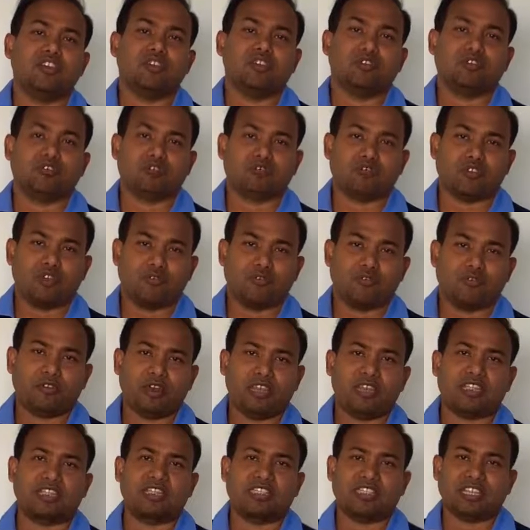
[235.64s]
software
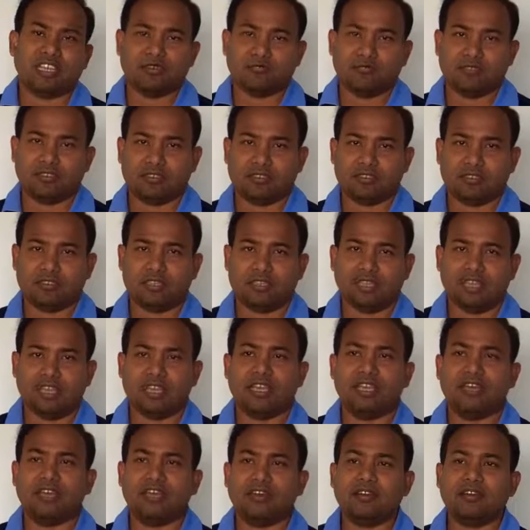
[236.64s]
as a service.
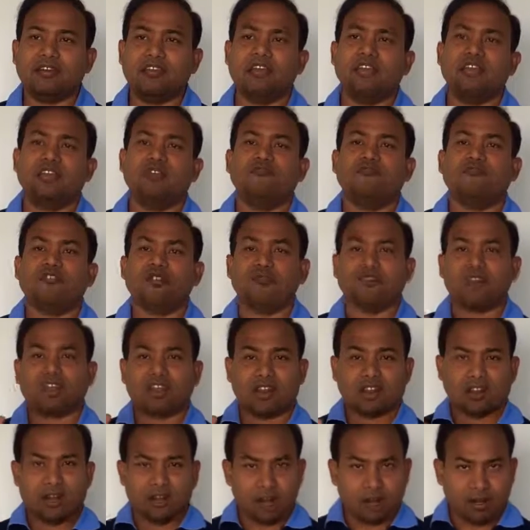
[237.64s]
Here from the
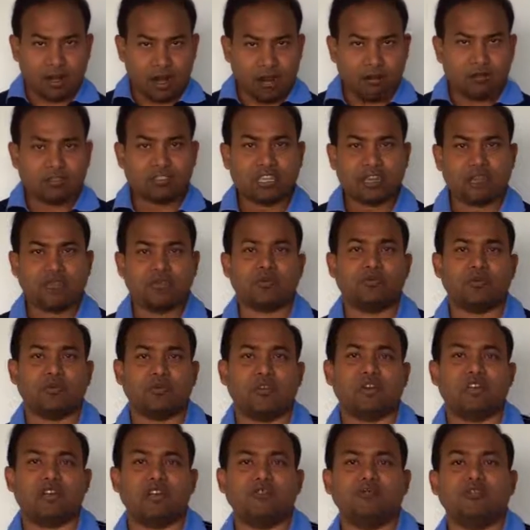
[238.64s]
cloud service
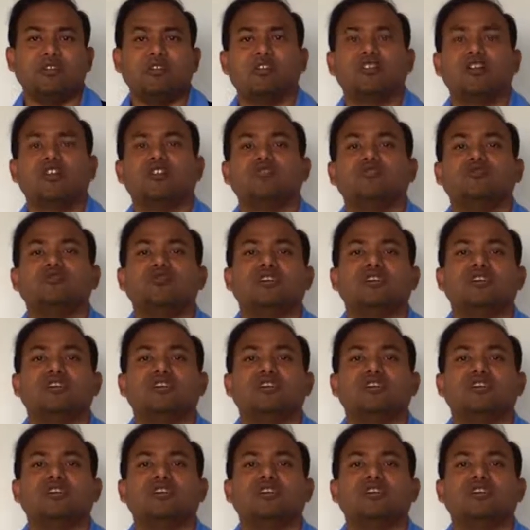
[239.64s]
provider you can also